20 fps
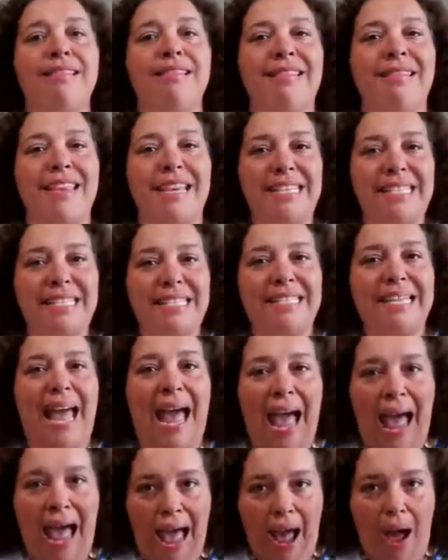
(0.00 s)
this is
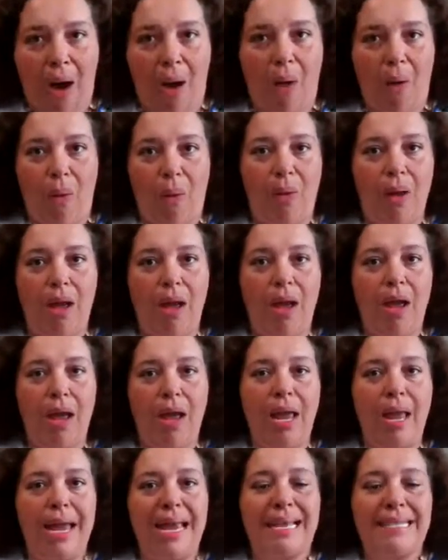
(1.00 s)
how
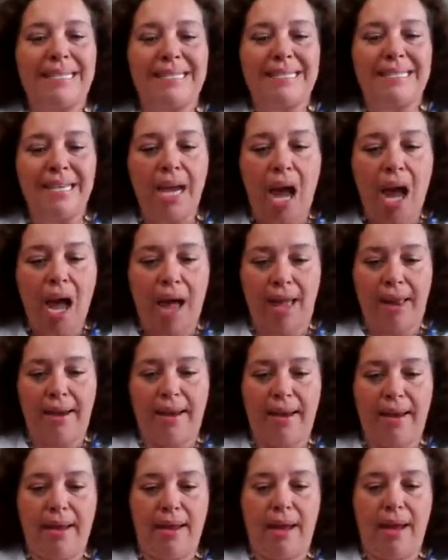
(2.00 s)
it's
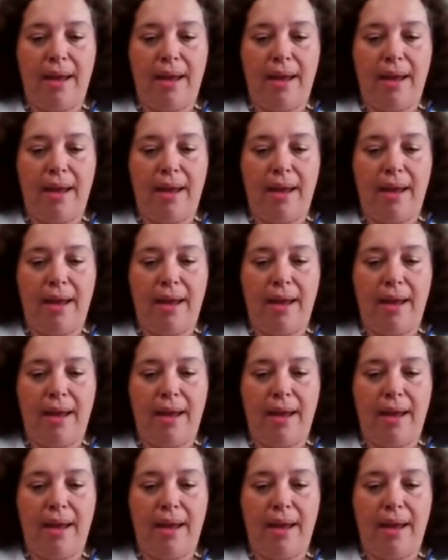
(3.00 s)
done.